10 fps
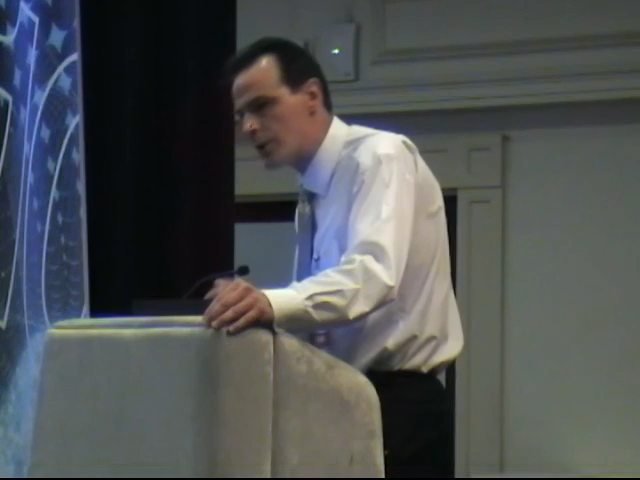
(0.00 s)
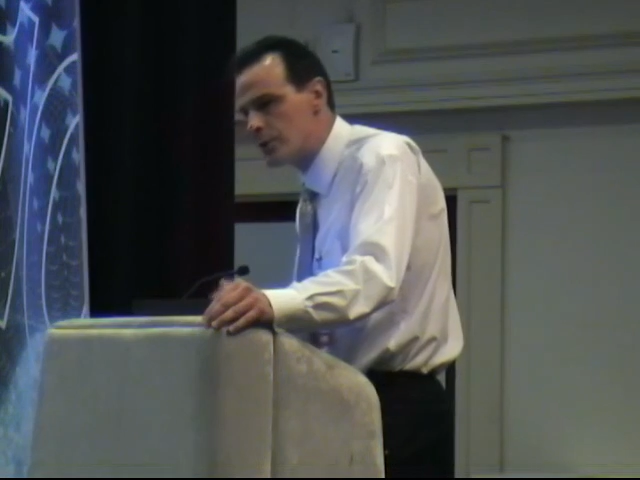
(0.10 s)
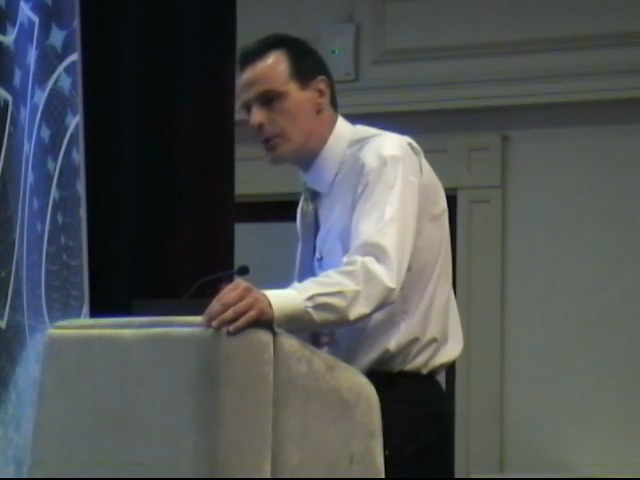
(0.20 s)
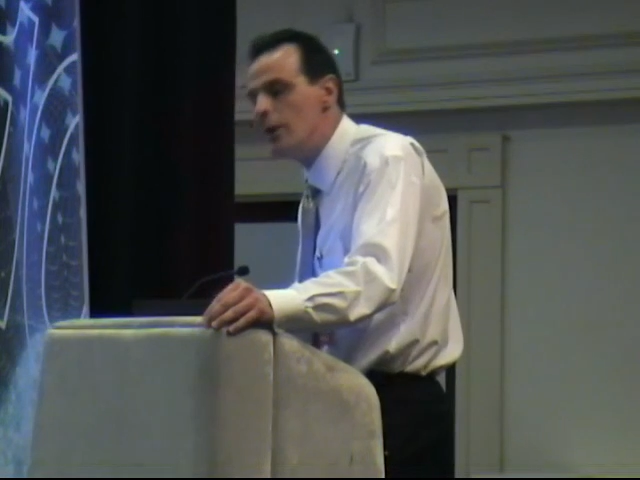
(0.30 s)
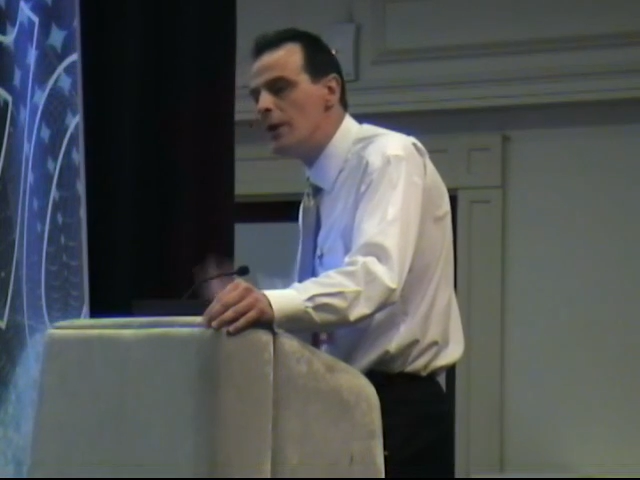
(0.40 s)
it
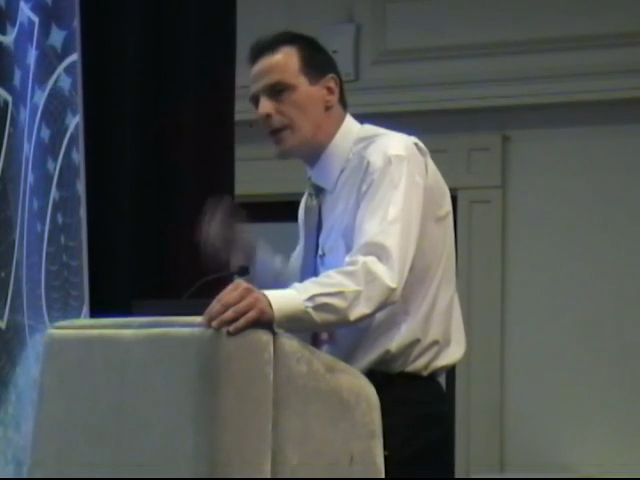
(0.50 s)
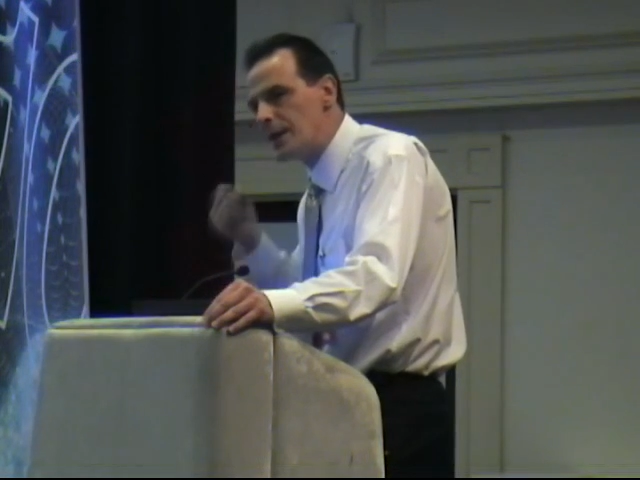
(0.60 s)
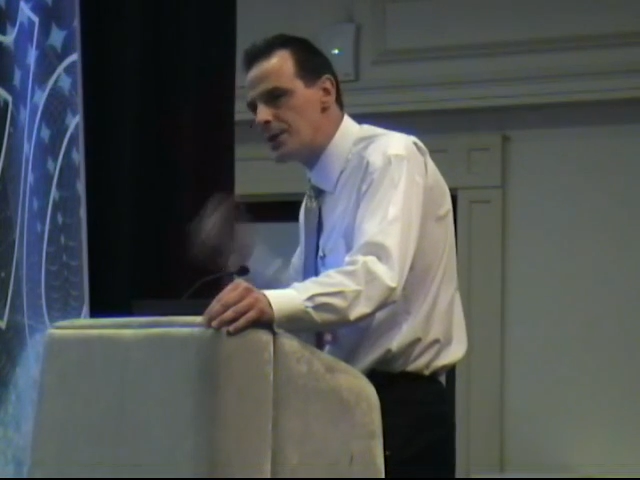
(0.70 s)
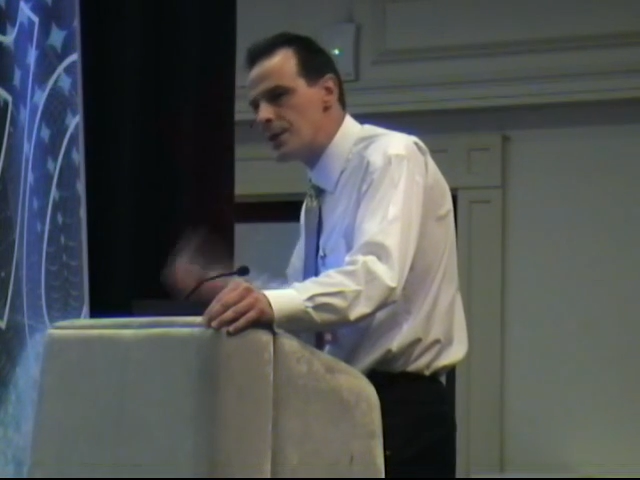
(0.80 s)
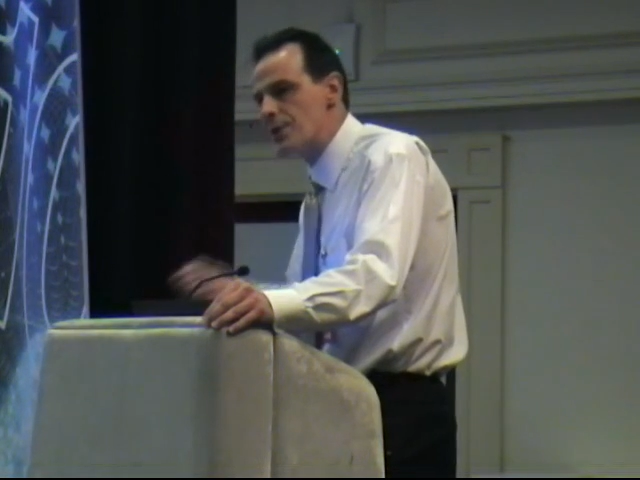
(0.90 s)
to the
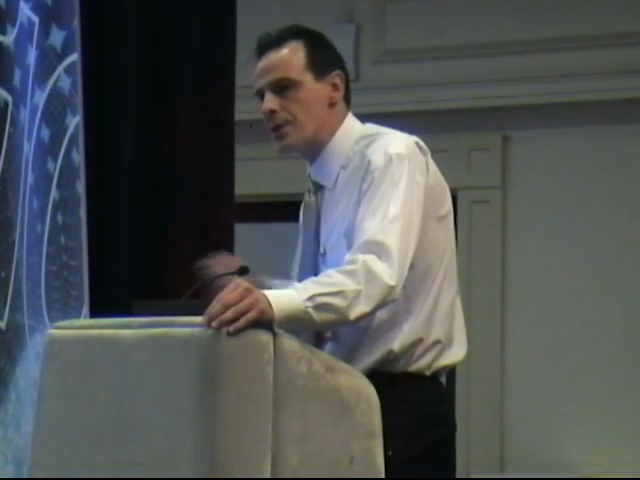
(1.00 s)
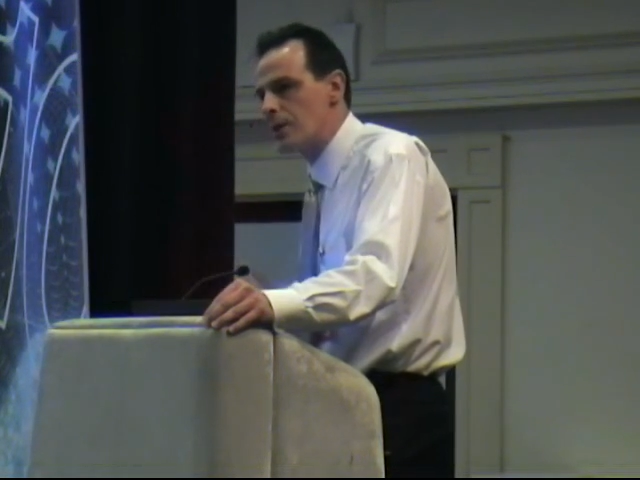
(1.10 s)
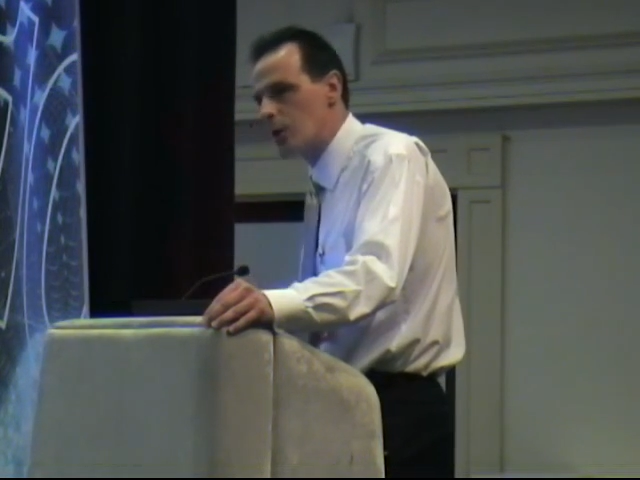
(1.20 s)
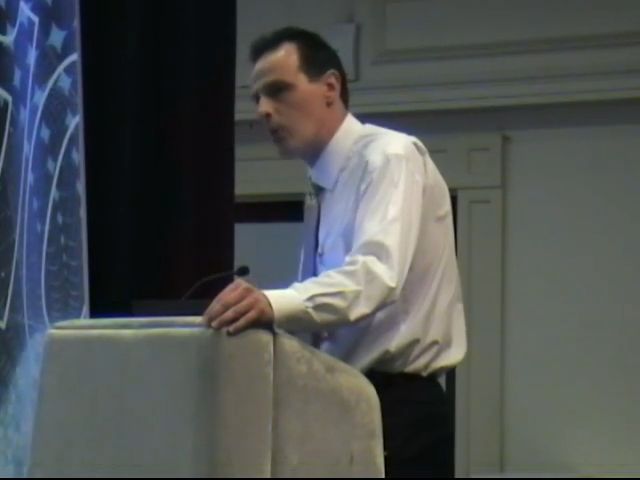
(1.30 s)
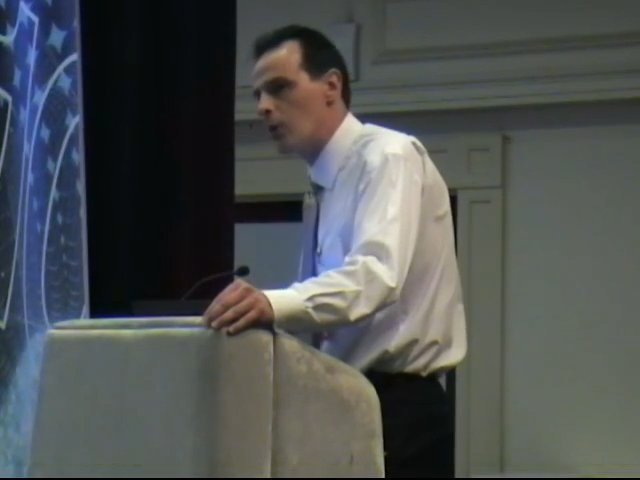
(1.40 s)
existing
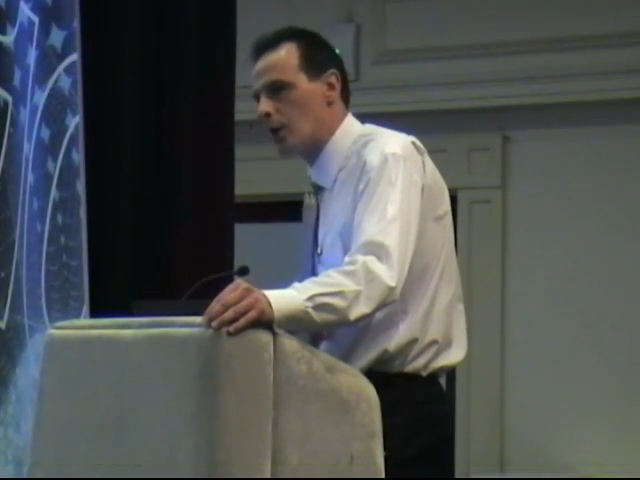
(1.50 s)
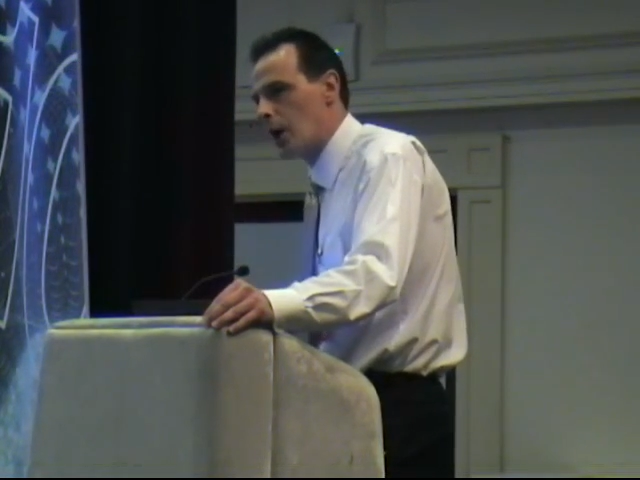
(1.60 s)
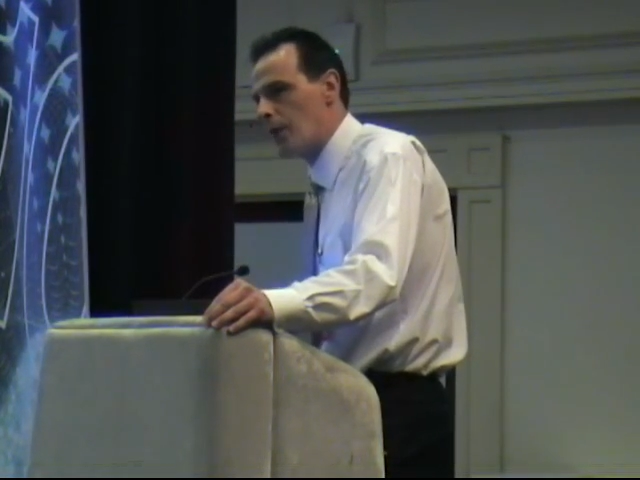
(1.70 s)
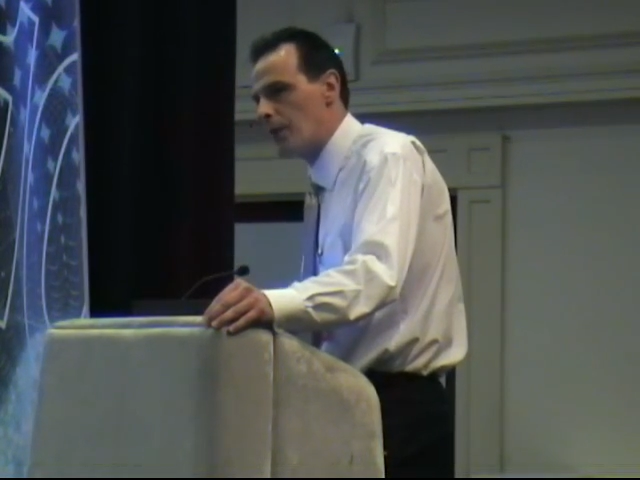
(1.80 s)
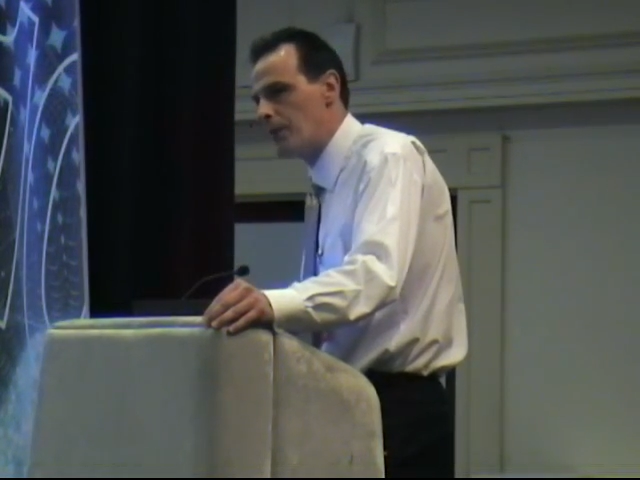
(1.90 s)
global
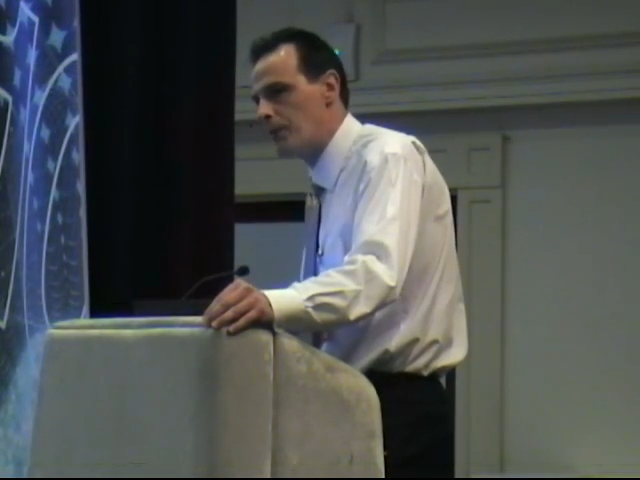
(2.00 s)
economy.